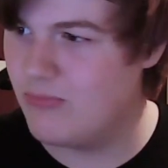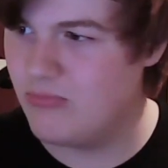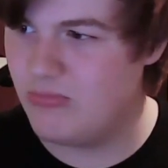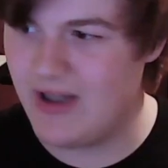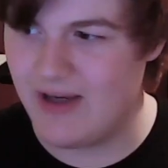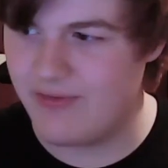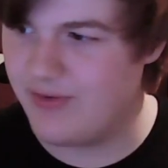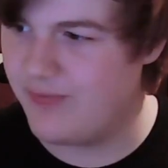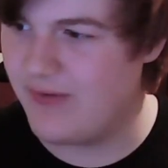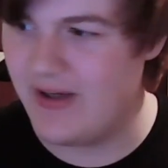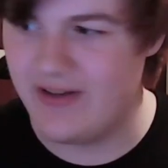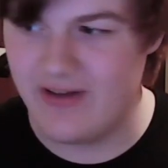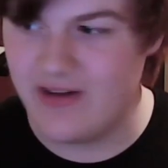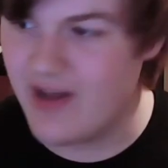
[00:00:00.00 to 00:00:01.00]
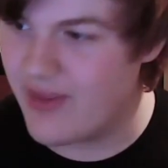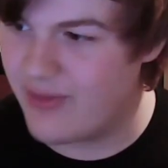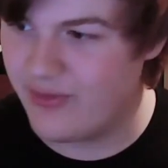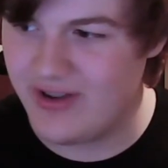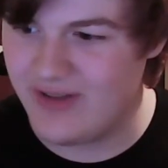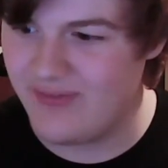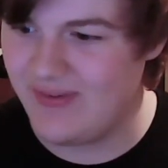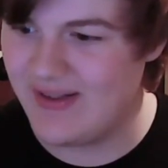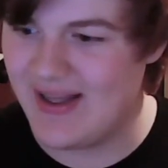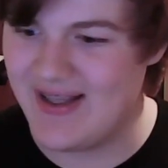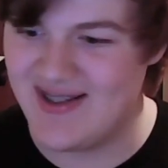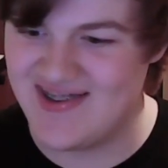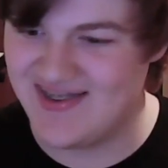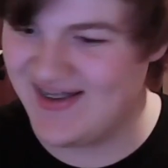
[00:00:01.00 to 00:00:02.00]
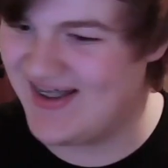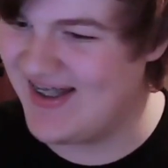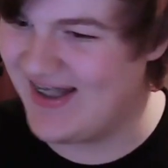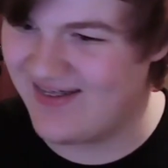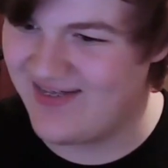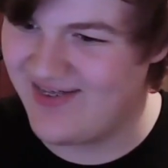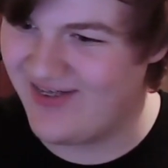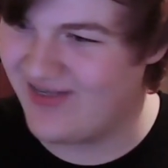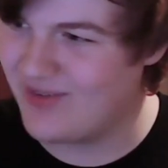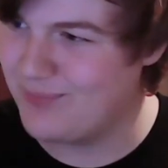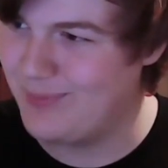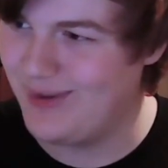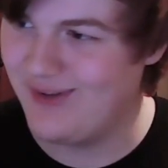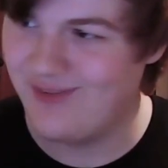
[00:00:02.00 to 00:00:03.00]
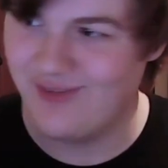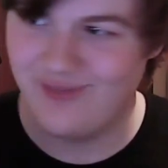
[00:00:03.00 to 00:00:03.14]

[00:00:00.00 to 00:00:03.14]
you have to find another TV that isn't connected to your computer if